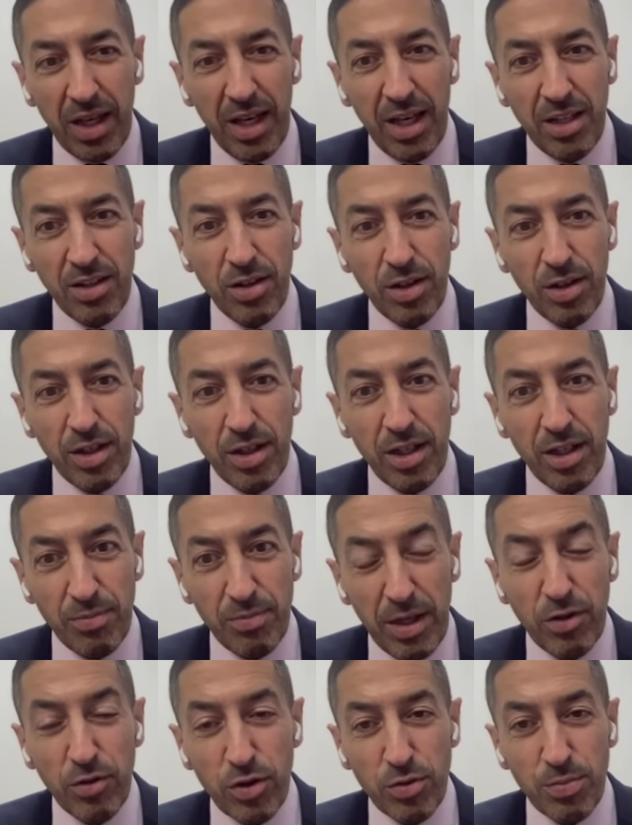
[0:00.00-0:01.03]
And
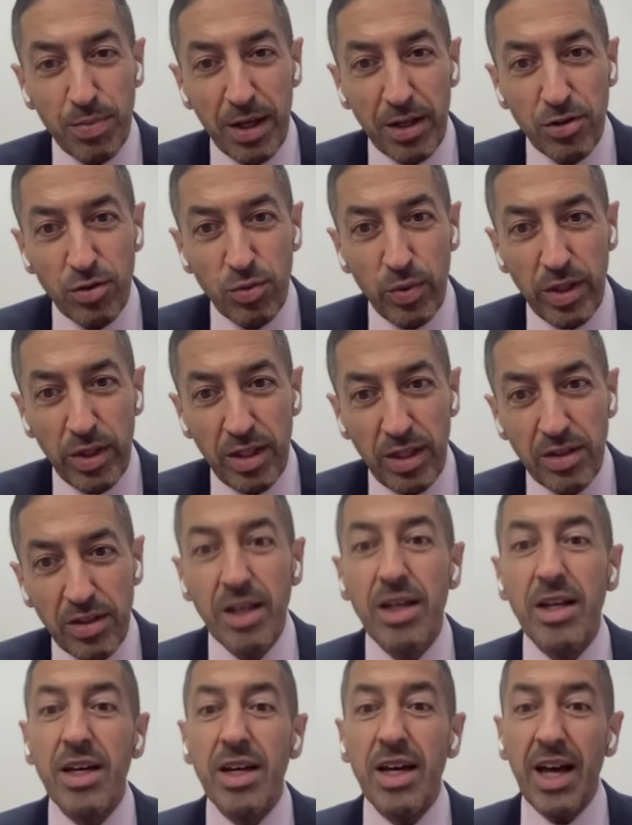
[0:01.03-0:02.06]
in many respects, we need
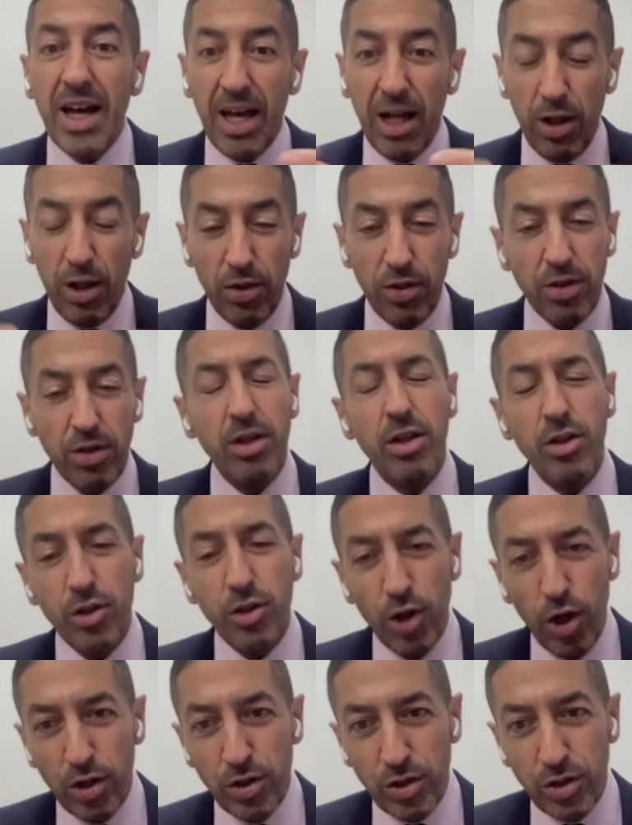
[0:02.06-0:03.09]
health
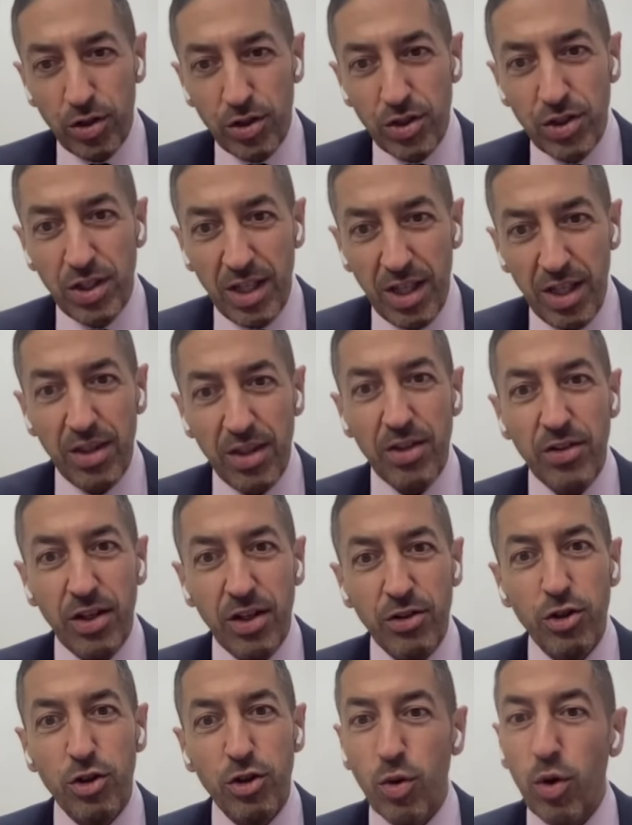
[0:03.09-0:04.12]
doctors in this
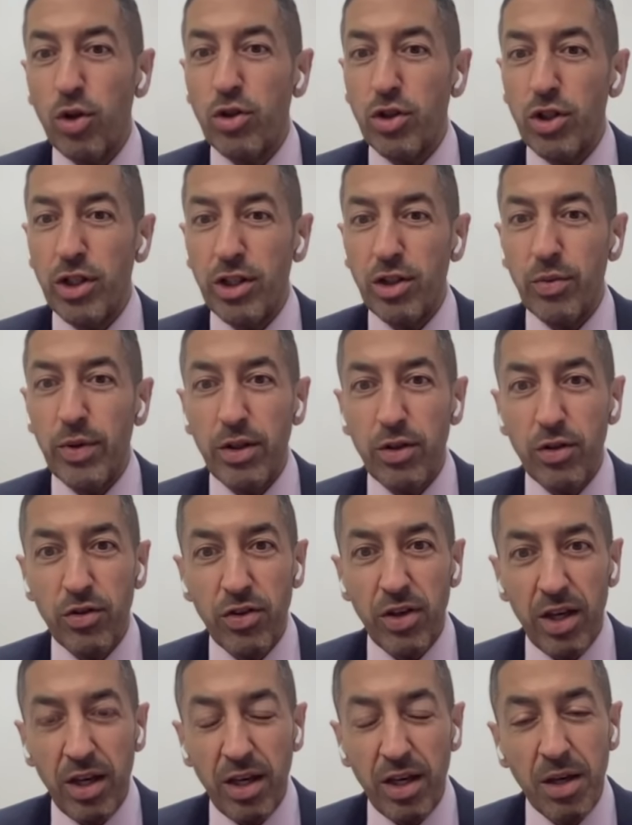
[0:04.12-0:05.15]
country to also lead the way,
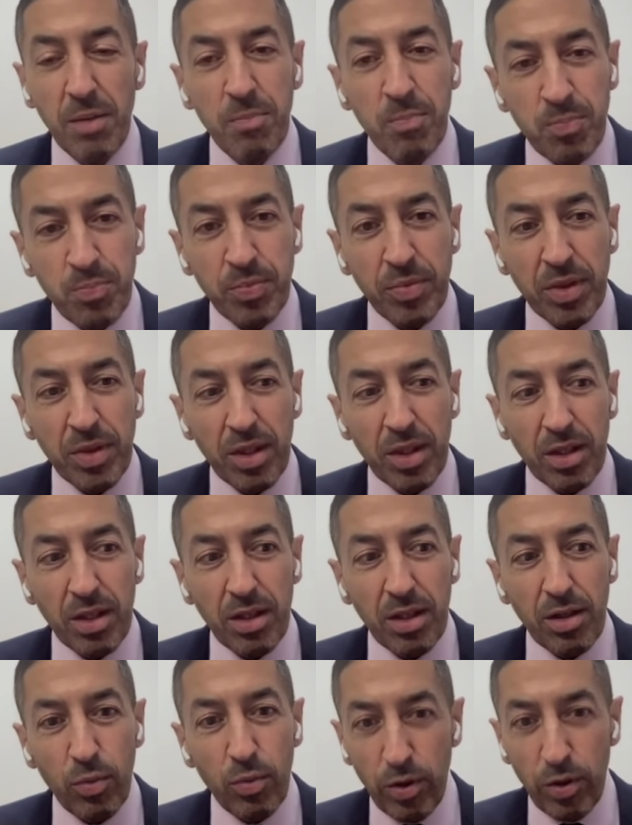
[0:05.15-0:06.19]
to say,
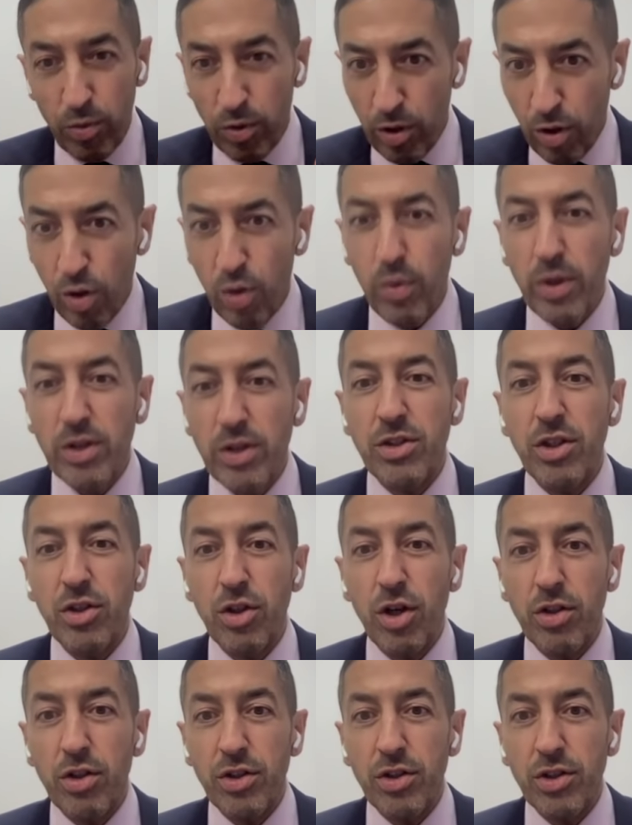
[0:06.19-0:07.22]
we will always
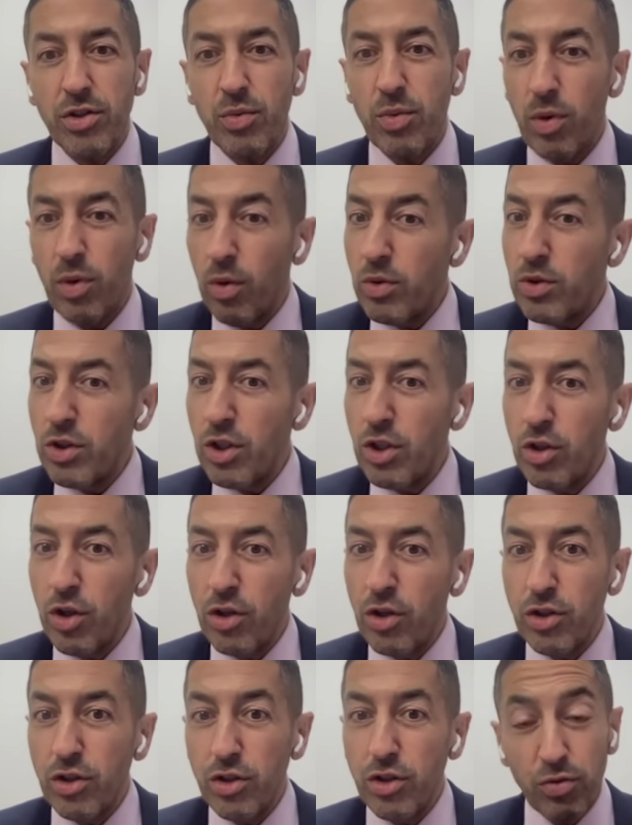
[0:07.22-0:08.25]
need doctors. We'll always need
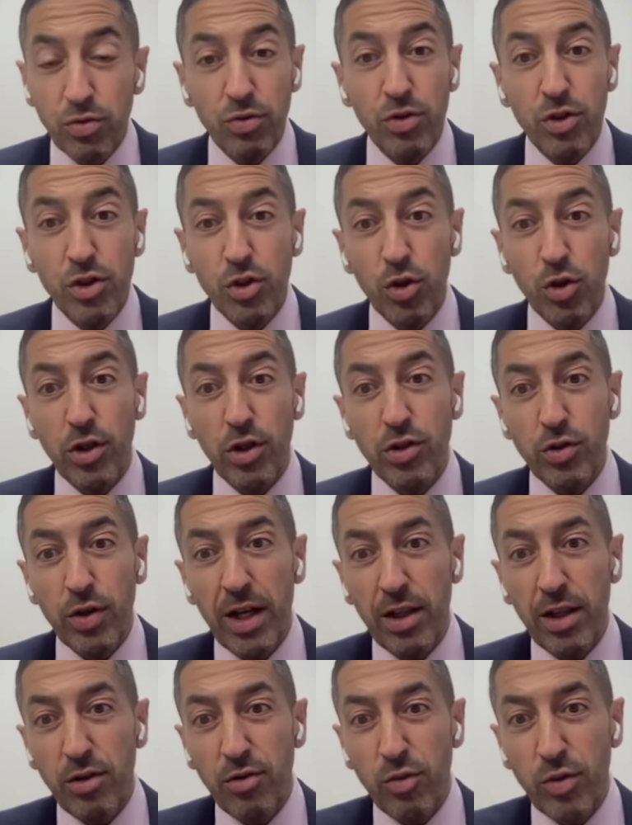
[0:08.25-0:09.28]
doctors to restore us
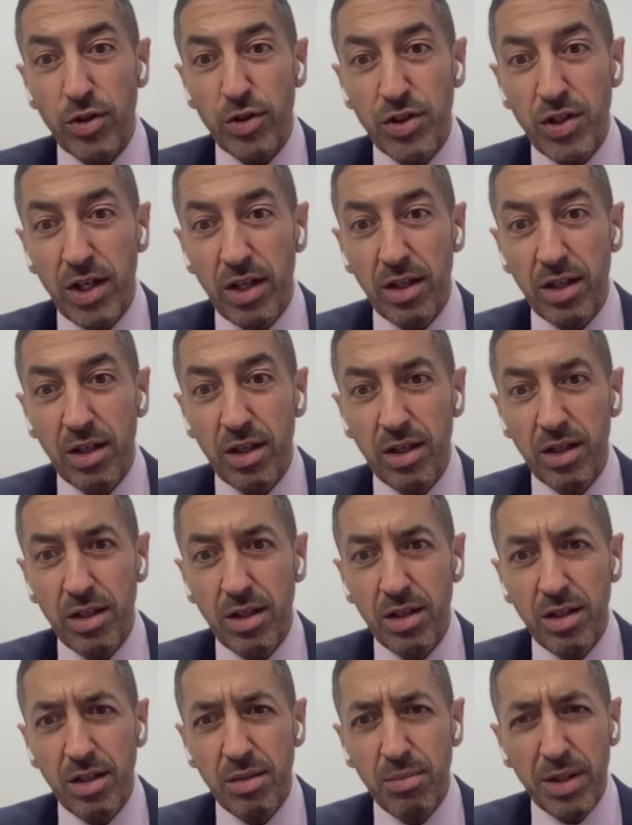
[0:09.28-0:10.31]
to health if we're sick.
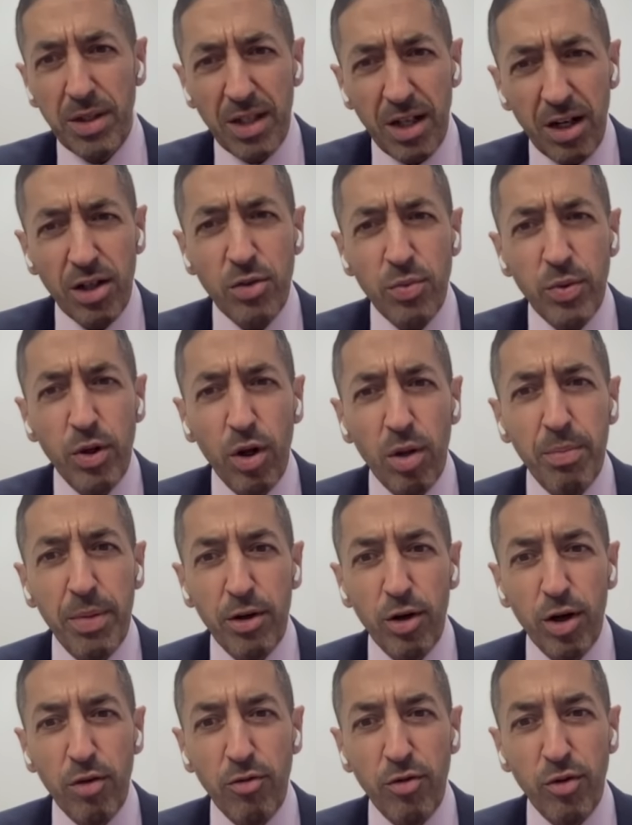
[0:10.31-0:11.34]
But aren't we all
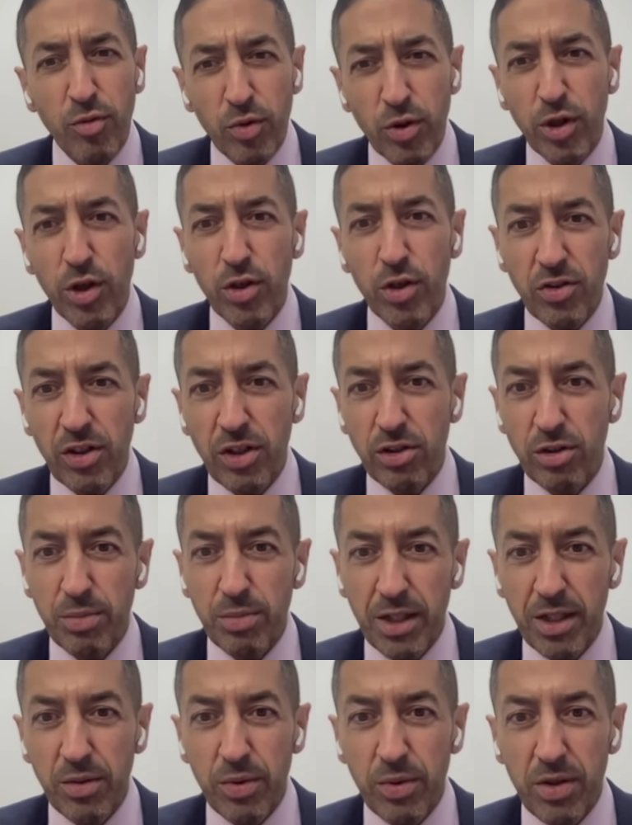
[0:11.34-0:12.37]
better off if we're not sick
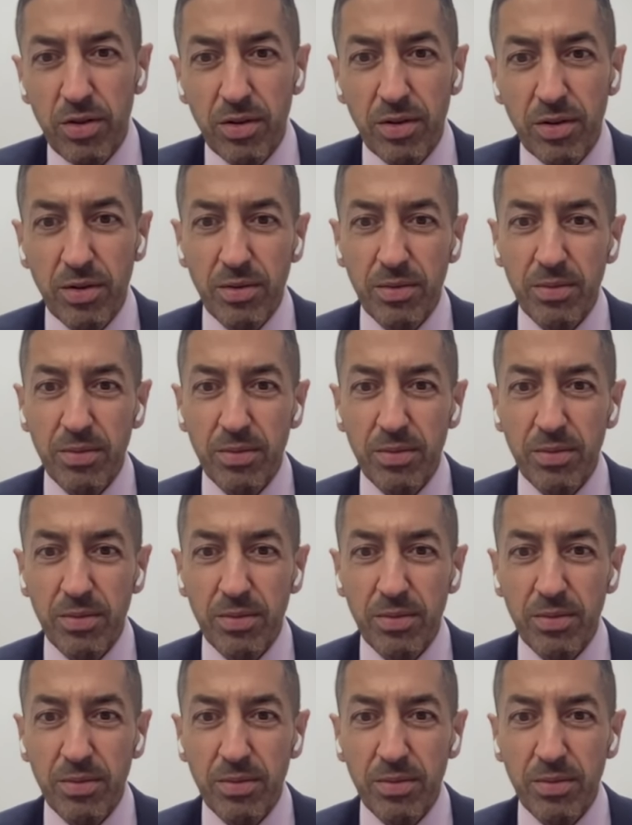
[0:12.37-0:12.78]
to begin with?